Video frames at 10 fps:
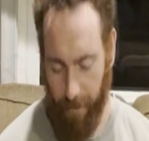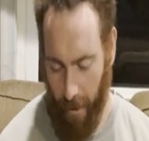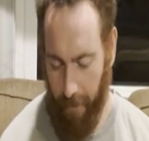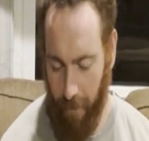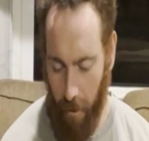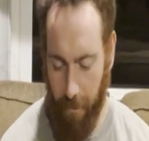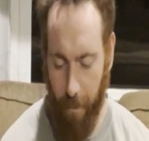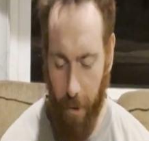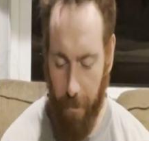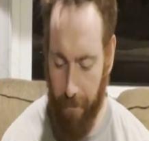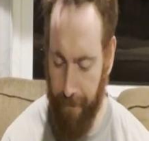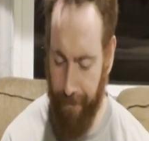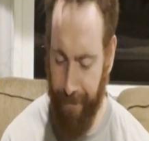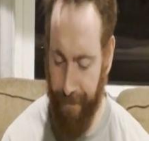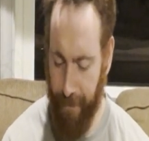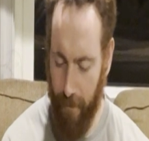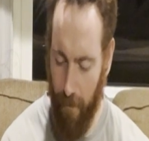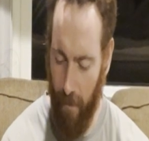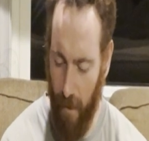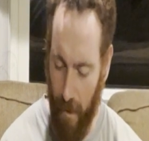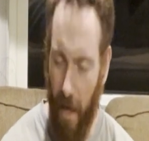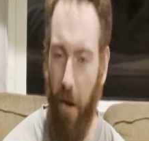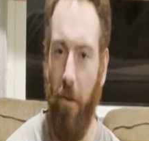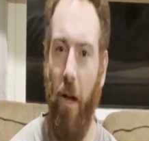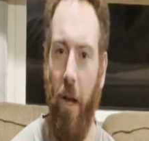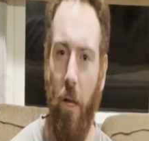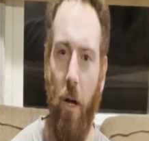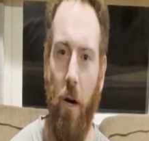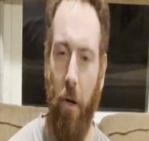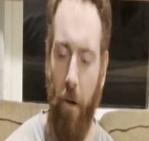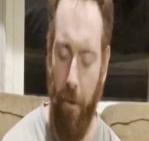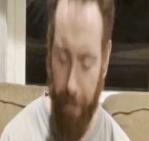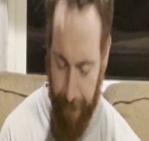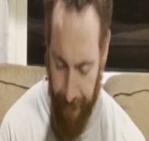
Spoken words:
My first boot, Carolina Logger.